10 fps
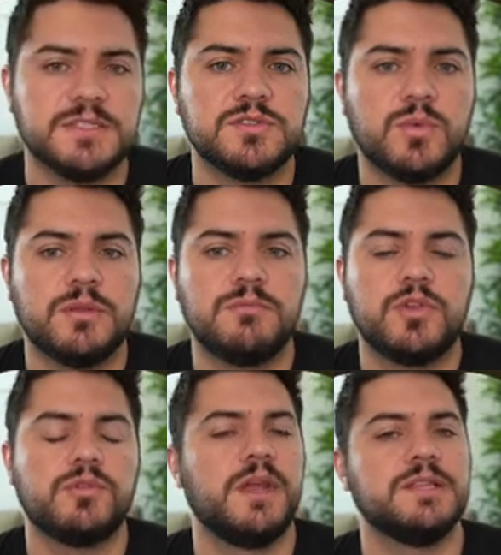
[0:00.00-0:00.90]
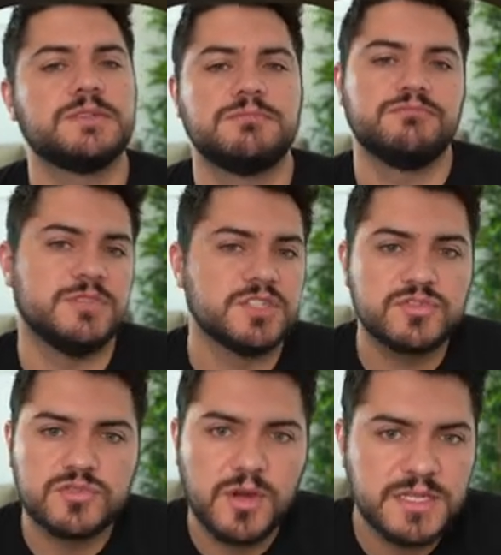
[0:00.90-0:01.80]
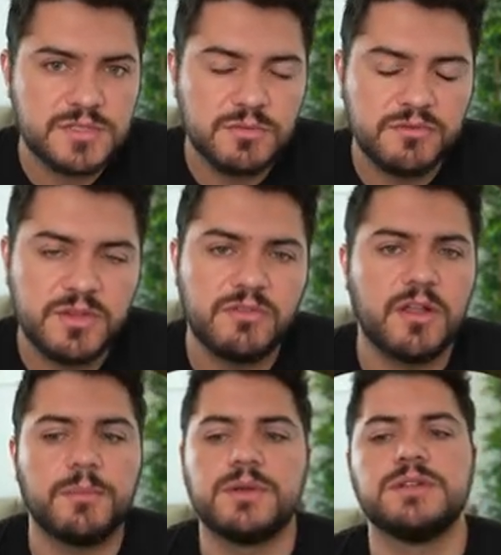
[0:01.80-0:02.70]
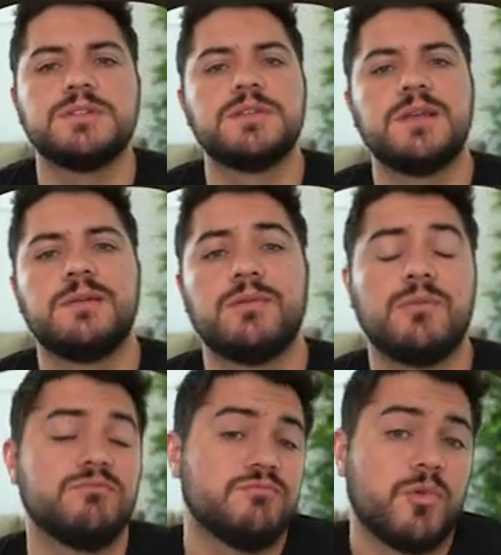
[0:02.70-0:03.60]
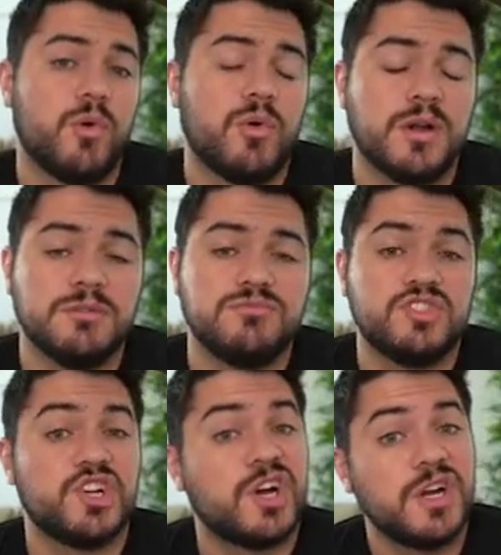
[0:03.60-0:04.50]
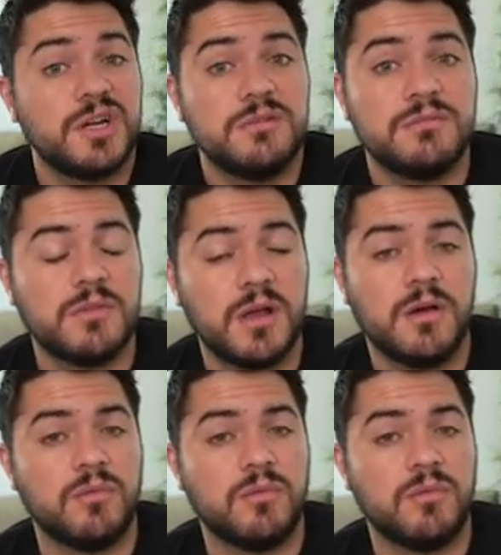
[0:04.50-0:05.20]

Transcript: is what creates distrust with developers or churn, uh,